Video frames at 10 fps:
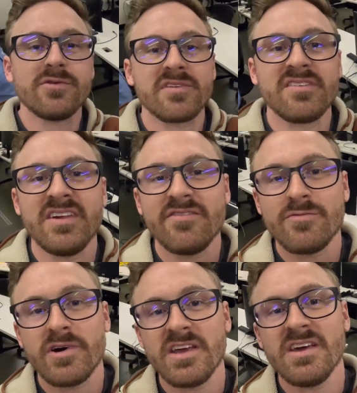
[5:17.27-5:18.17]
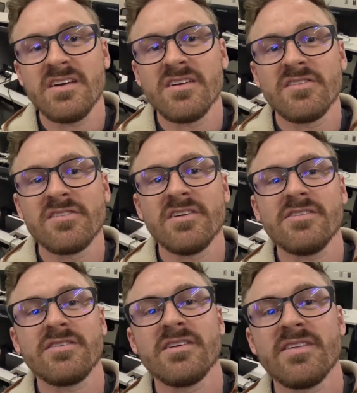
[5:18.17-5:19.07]
will see everybody
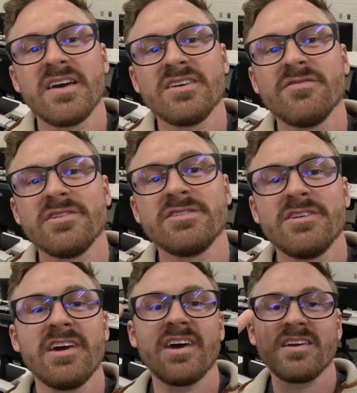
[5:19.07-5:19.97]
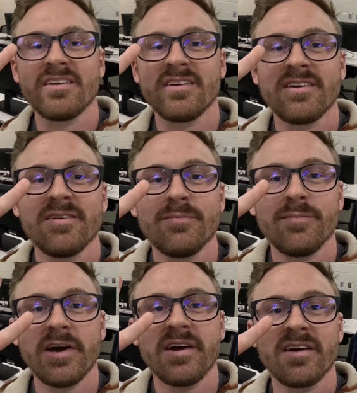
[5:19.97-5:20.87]
soon. Thank you for tuning in.
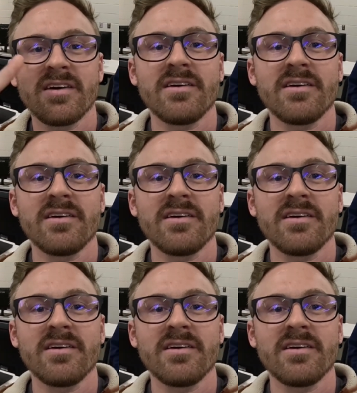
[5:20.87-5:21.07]
Yep. Bye.